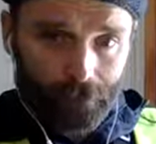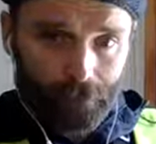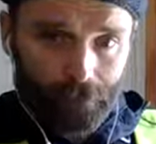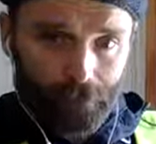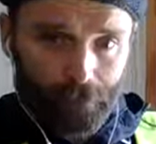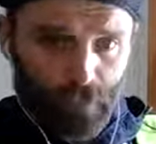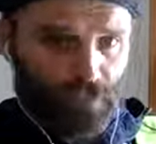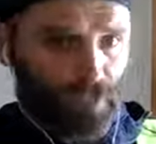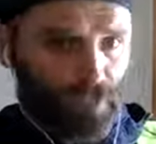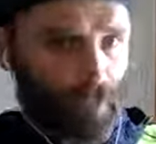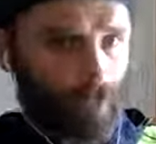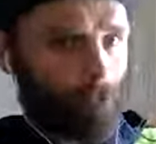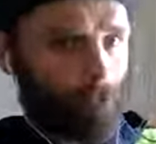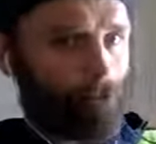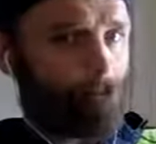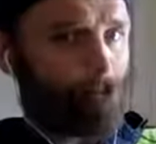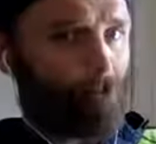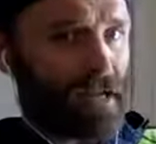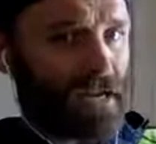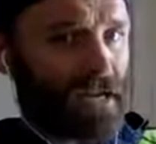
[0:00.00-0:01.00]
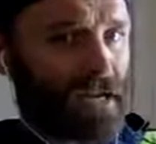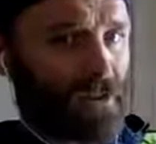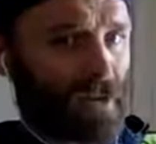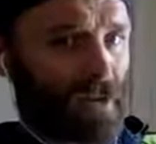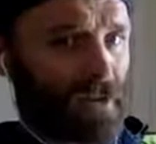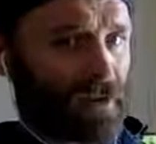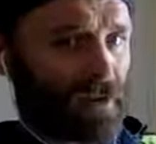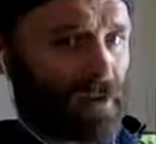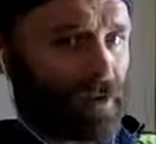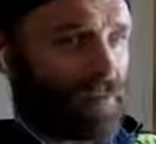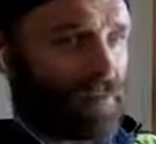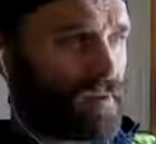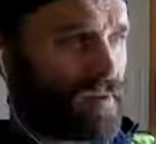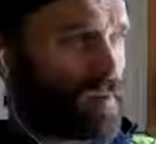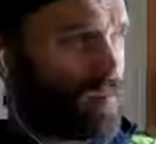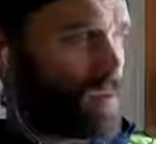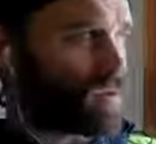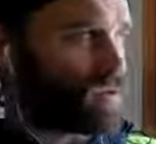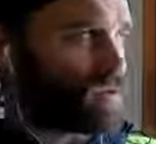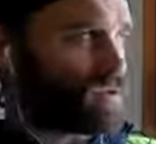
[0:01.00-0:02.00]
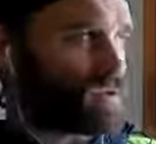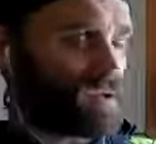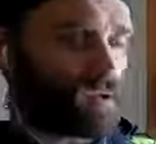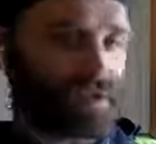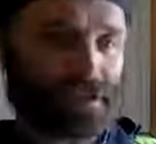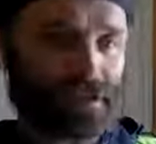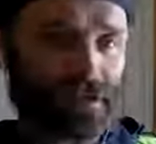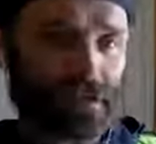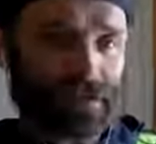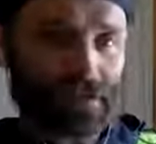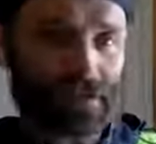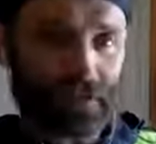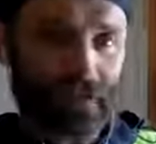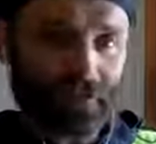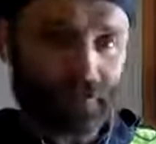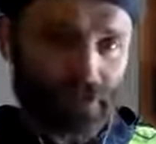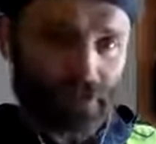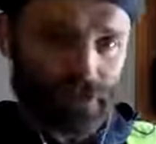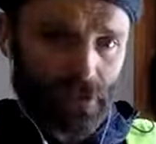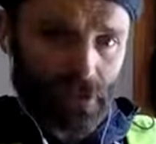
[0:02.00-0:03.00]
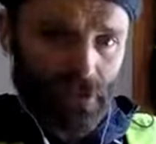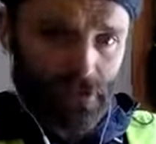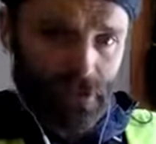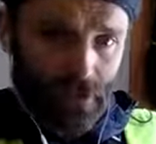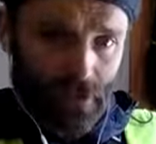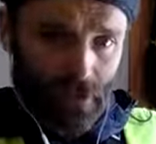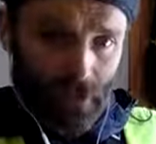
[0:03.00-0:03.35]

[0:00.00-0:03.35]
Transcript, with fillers: But there are many, many, many people still sitting in the Catholic Church.